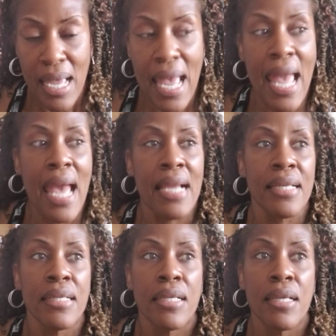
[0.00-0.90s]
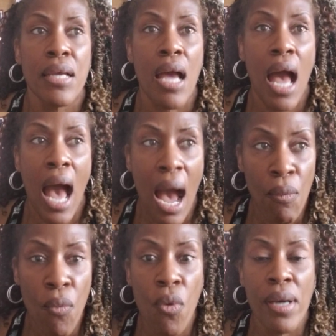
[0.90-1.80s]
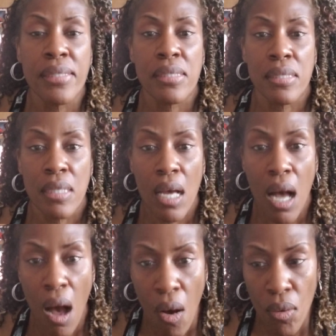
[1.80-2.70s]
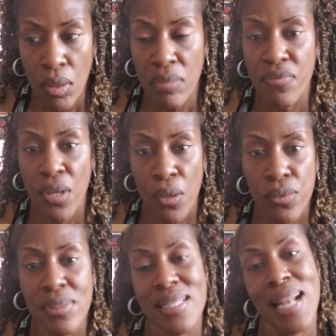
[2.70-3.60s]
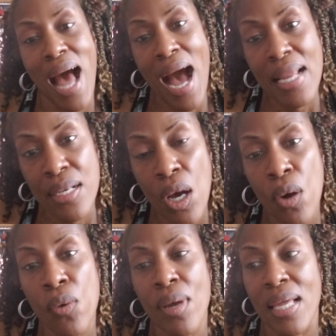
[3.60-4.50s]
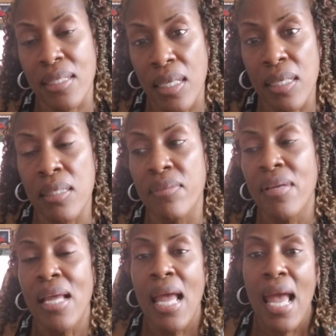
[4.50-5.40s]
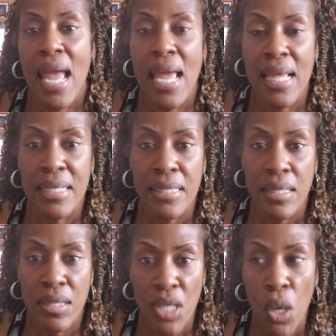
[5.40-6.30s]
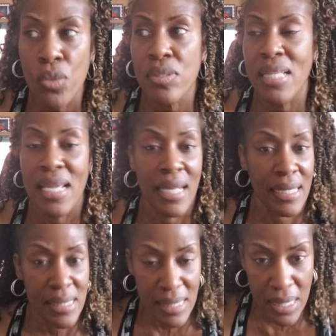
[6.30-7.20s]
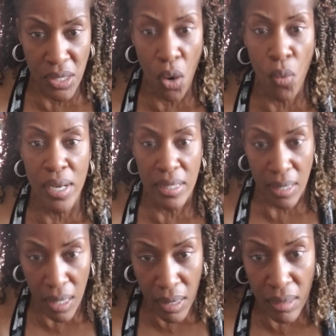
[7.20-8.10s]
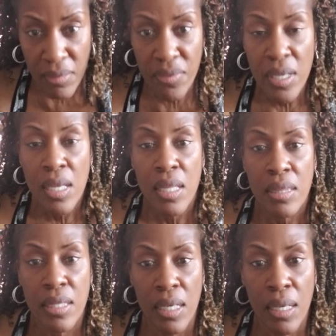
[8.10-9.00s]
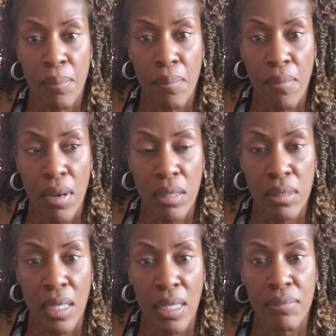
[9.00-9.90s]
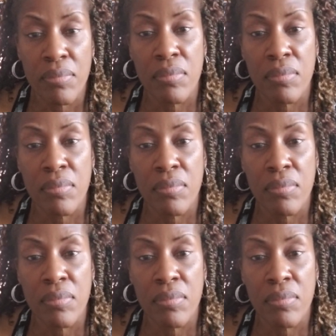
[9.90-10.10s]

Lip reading: And I want all of those that I know and love, and those that, like I said, know and love the the